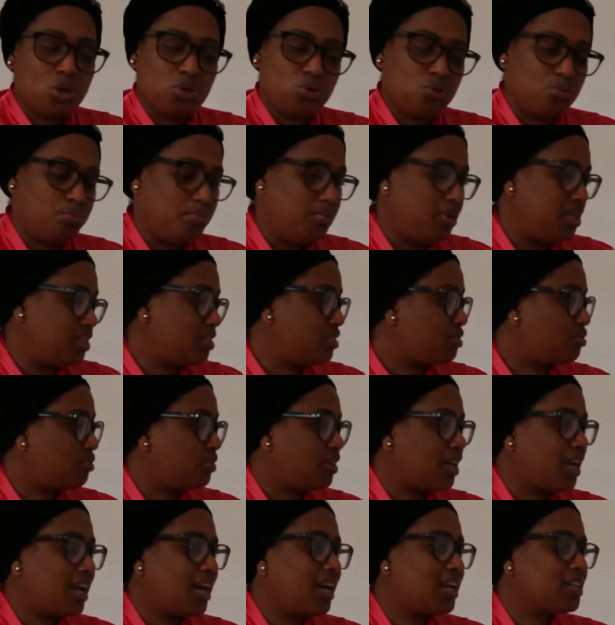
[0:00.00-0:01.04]
you bleed to
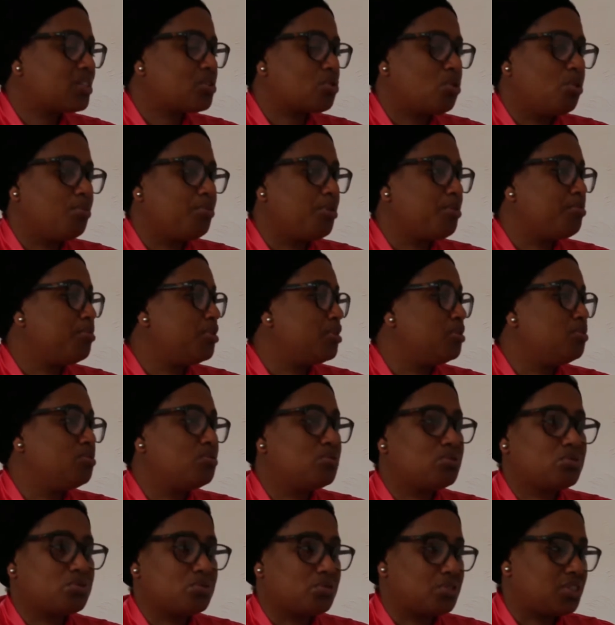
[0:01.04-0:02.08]
death, or maybe
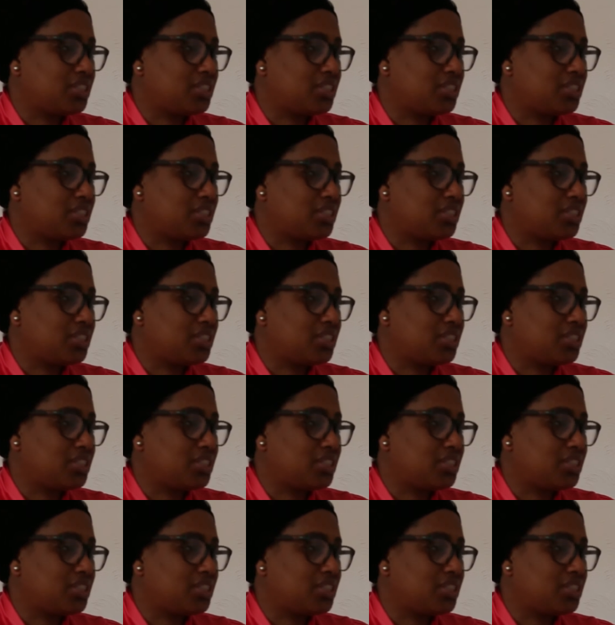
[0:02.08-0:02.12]
due to